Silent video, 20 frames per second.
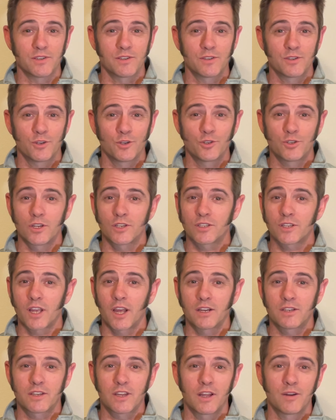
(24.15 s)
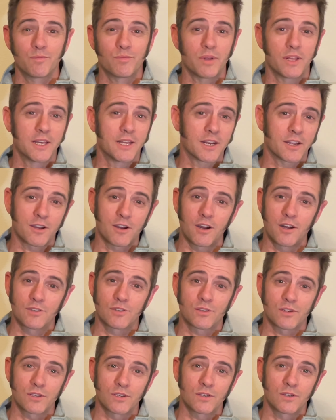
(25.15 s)
You just got done playing a
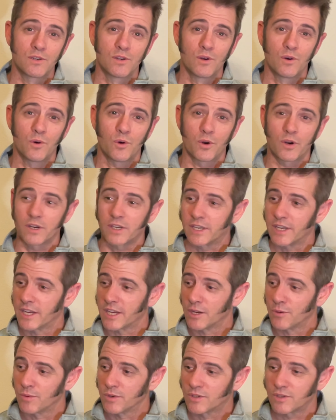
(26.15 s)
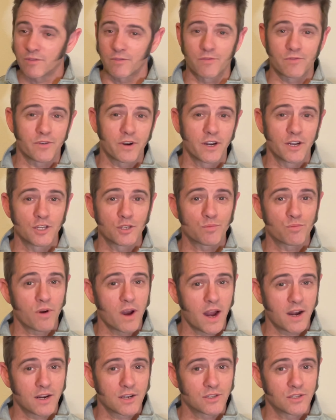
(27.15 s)
concert or gigging with some friends,
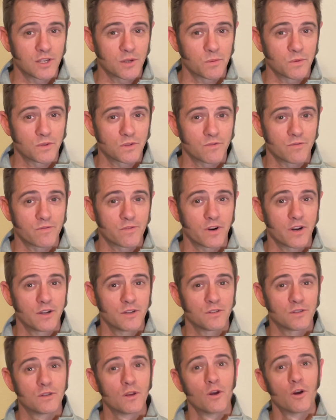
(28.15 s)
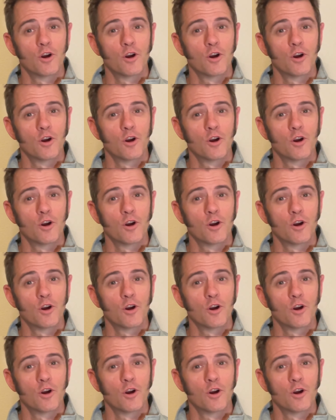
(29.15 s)
practicing with some friends.